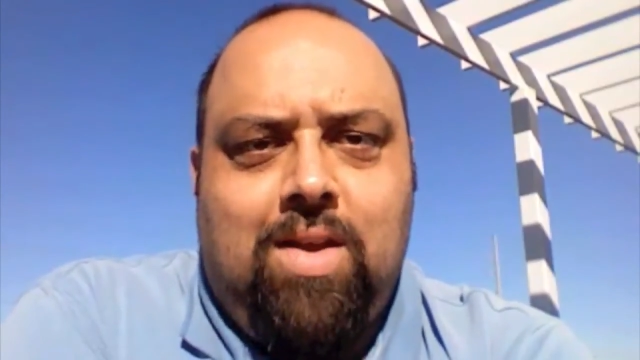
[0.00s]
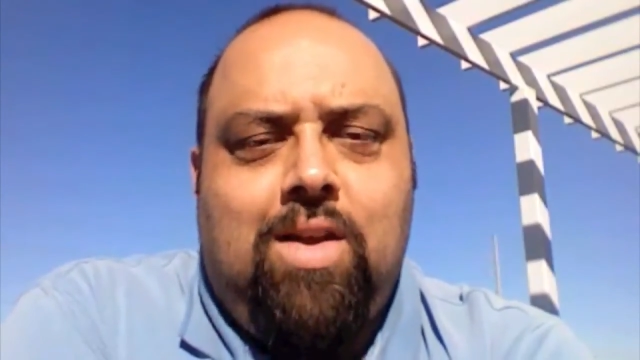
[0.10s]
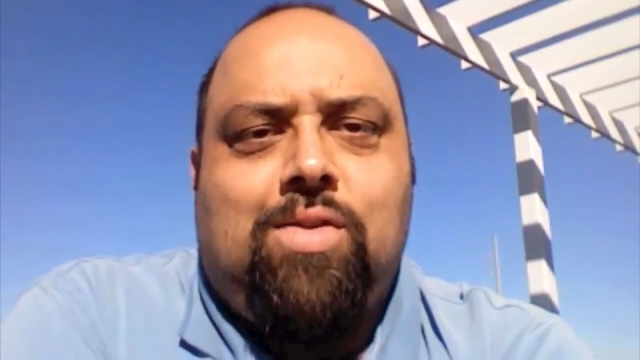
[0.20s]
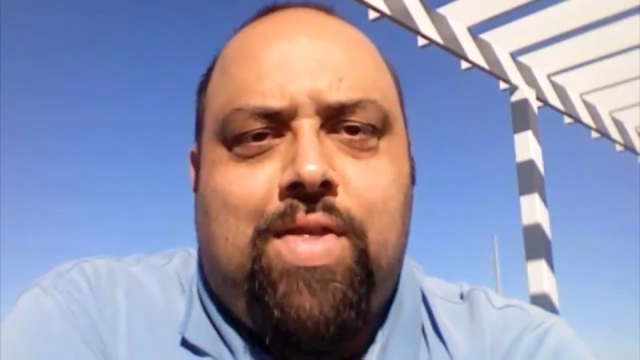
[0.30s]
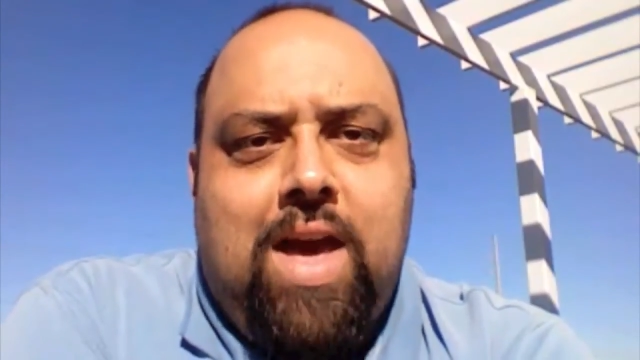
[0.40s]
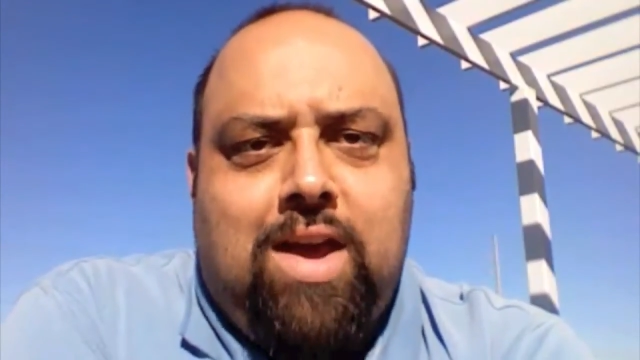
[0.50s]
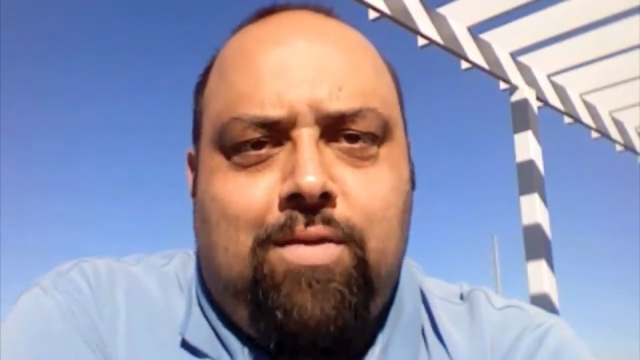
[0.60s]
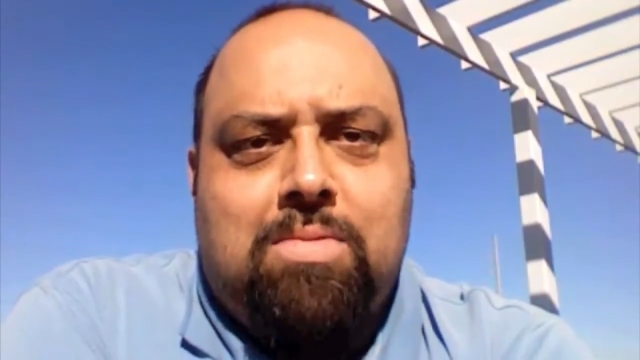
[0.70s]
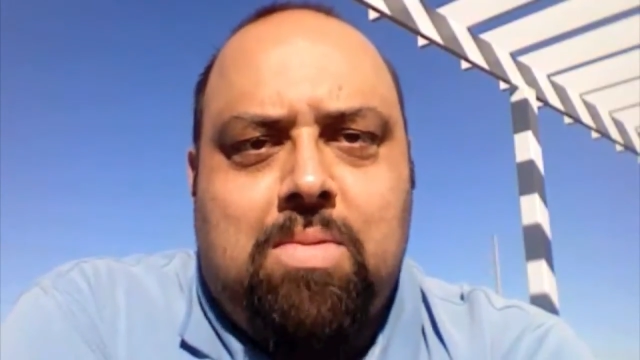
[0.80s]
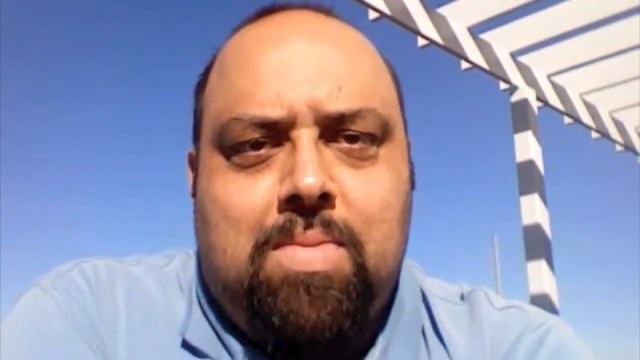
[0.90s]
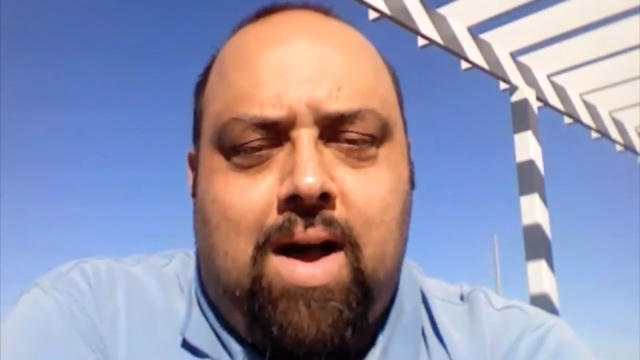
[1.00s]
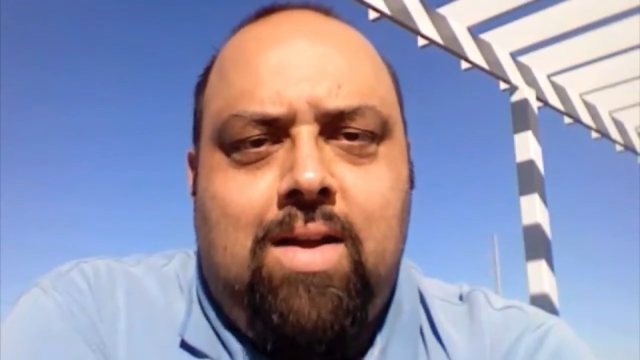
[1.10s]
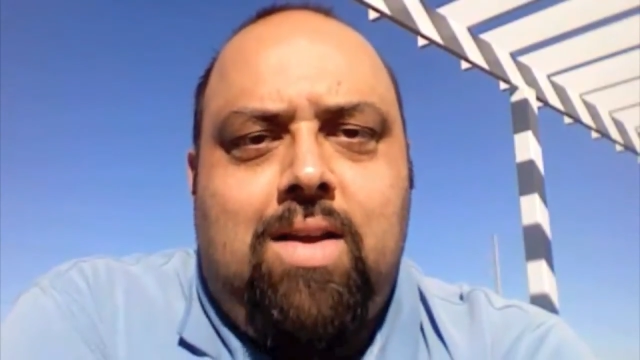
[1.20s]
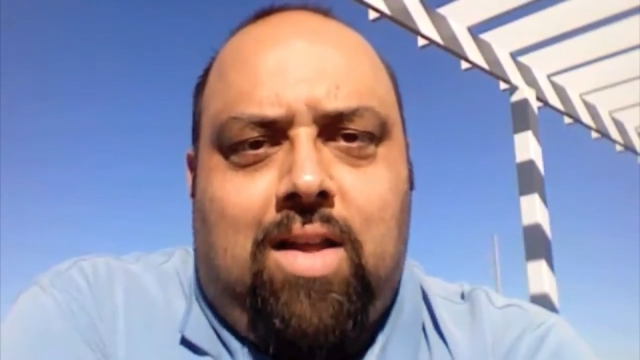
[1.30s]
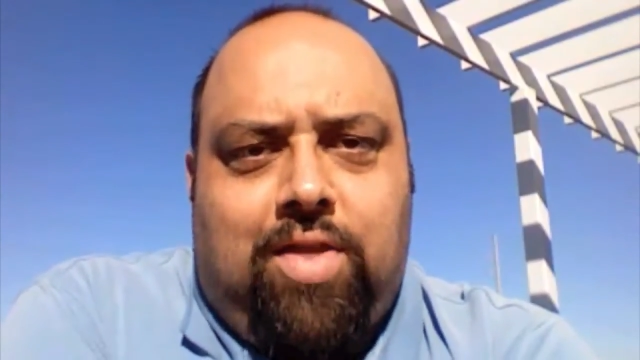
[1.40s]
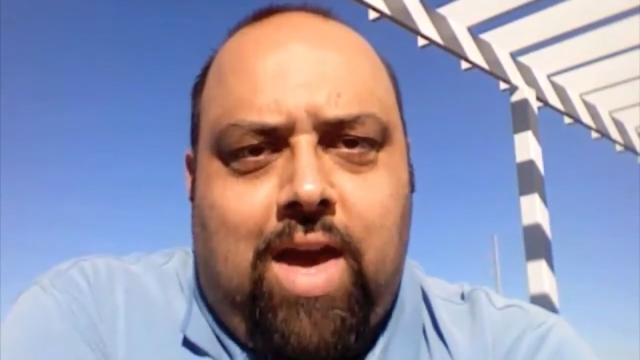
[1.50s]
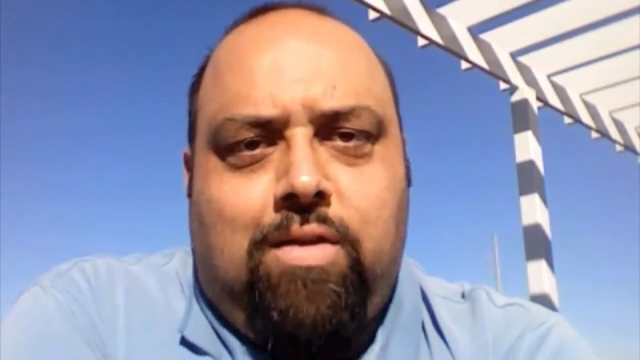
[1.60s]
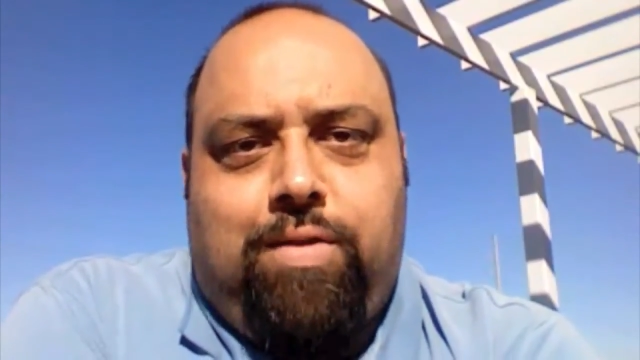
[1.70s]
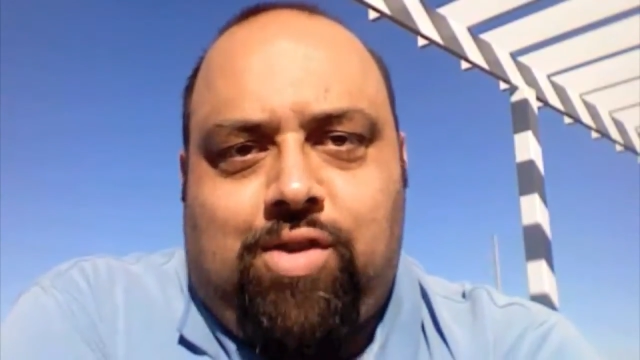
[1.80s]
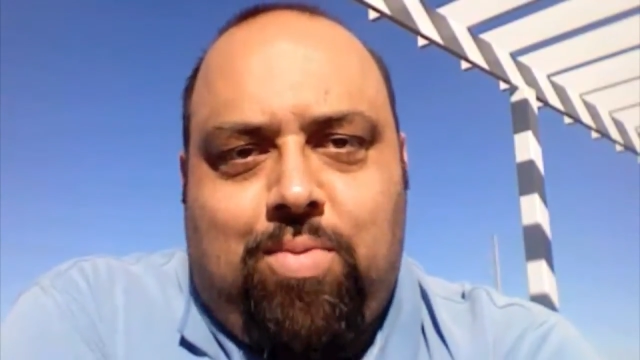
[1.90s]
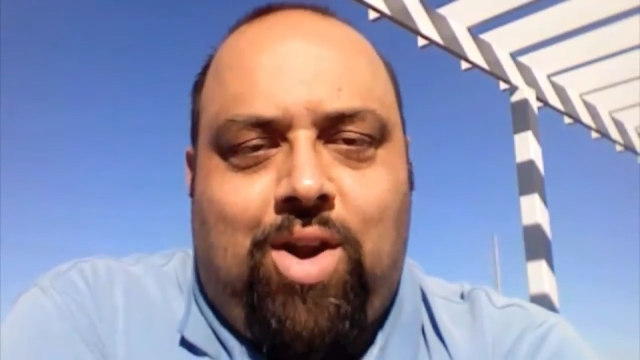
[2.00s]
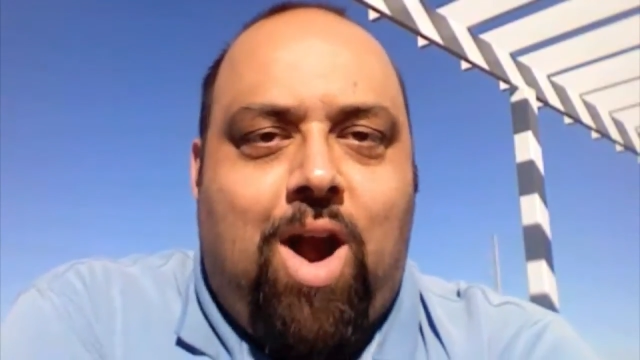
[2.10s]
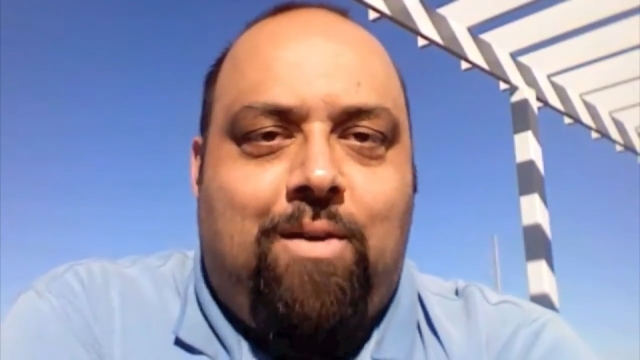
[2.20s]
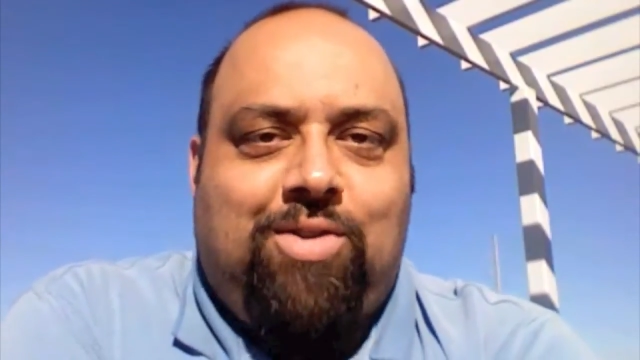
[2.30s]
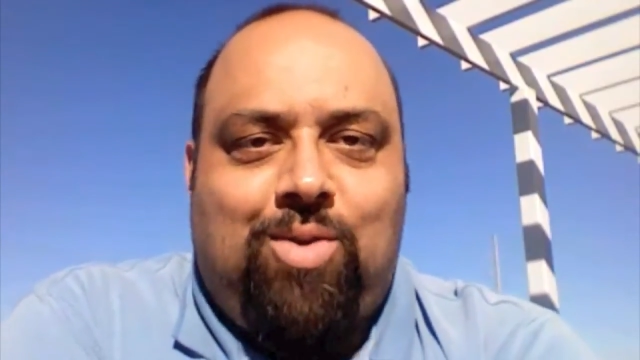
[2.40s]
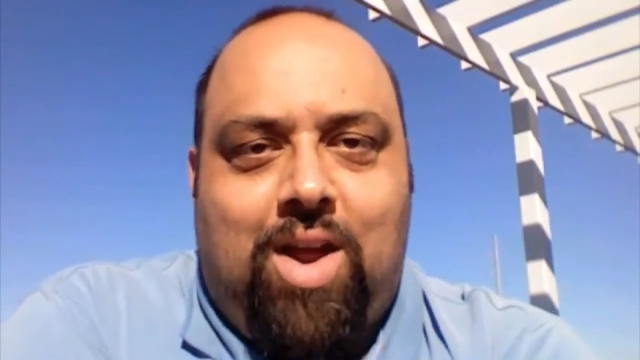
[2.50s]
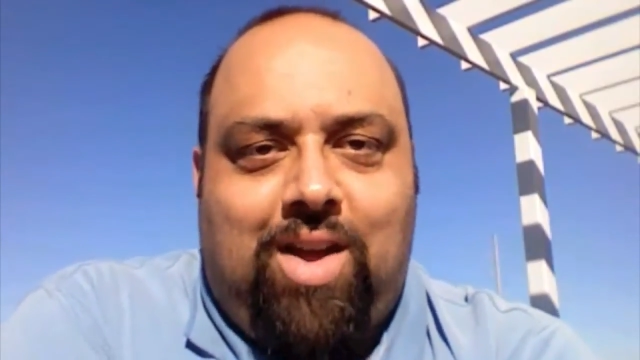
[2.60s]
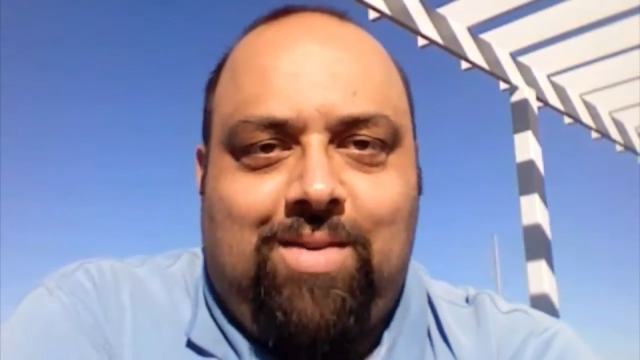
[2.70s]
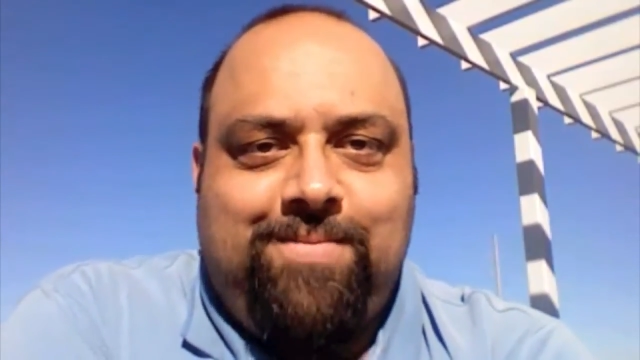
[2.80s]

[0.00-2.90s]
So thank you for coming by, and thank you for supporting RFC Radio.